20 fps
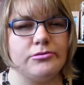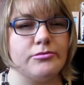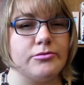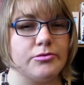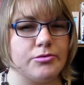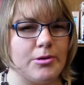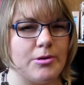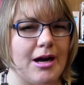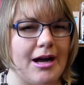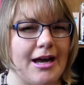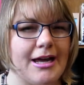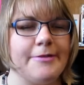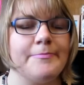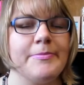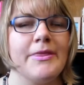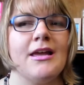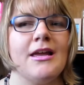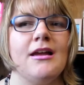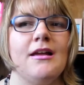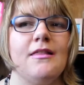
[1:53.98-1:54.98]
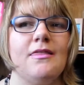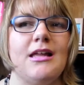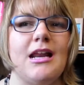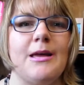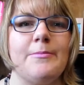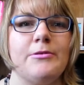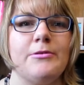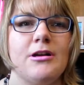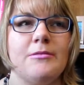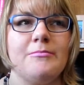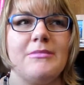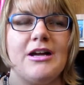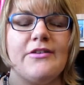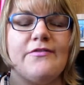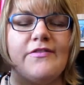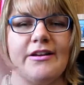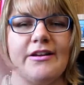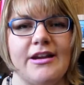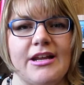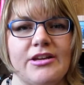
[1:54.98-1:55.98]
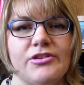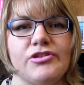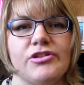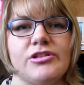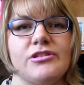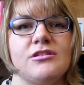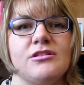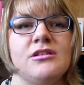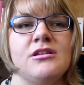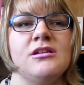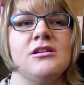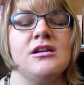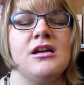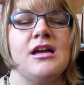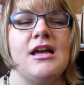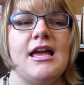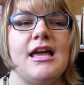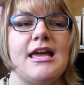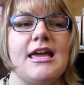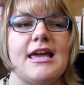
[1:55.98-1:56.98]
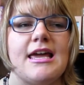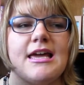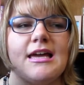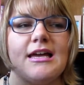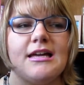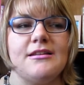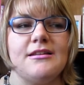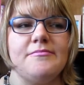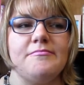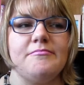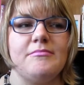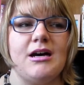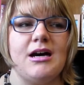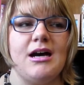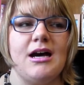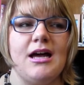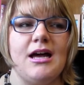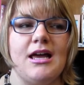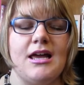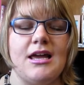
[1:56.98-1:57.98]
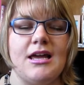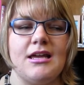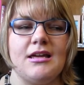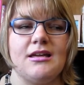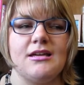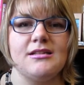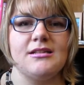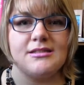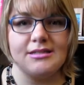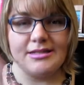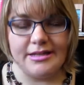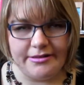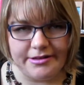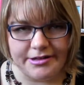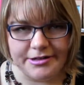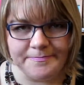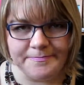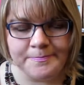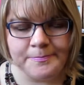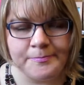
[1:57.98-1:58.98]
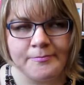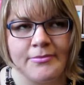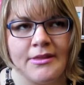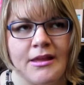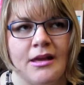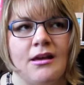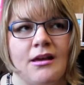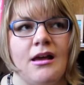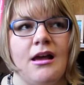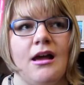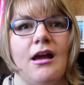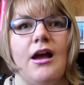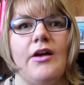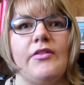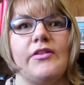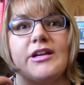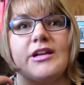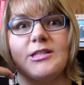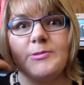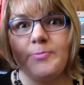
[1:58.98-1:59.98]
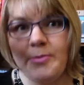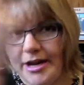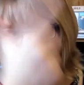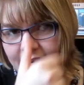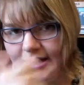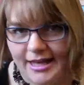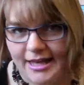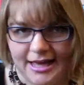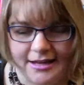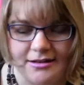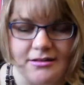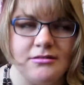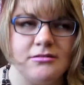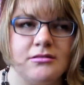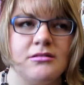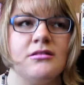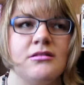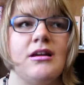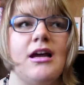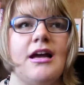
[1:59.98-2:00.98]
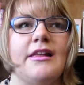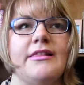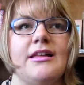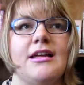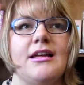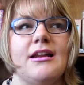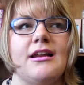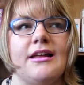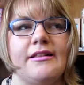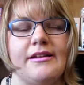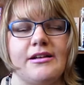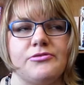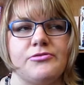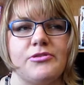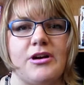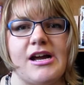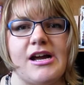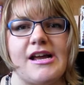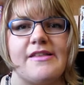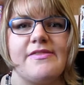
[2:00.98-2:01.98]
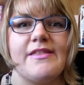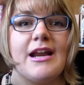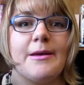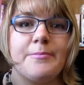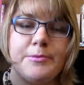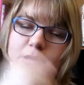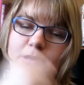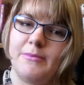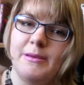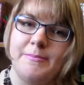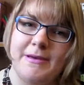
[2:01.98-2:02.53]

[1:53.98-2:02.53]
dry, and then I put on my foundation and my concealer, and then I spray it again, and then I let it dry, and then I put on my